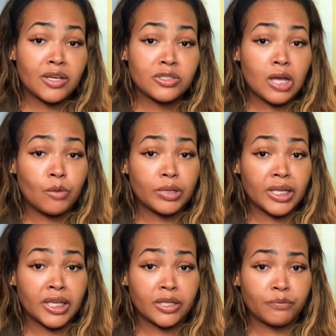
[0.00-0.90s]
so I went
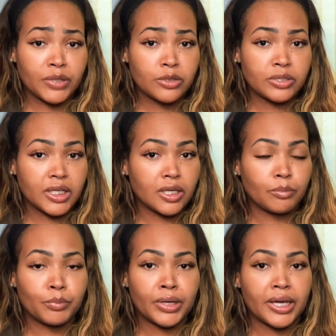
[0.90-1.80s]
ahead and filled
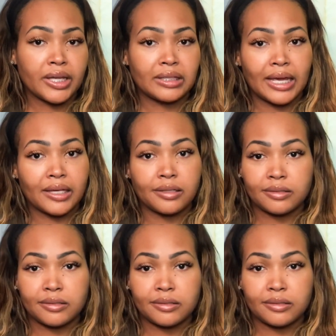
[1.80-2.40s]
it. But like,